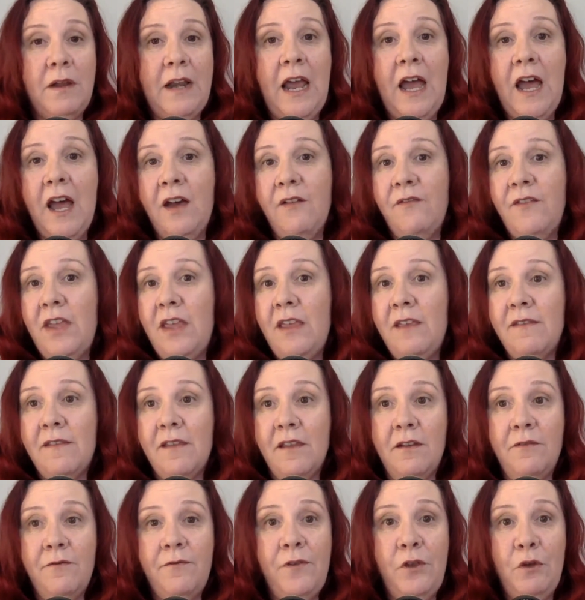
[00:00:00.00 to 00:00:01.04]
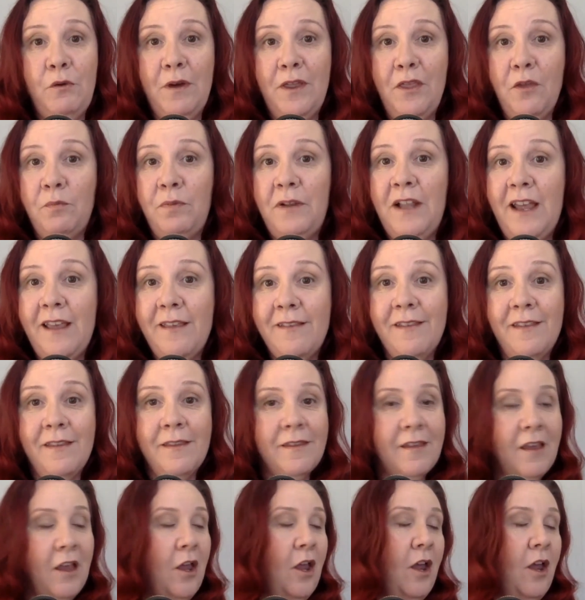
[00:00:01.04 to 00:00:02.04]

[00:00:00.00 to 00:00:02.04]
Harvey's and a few other places.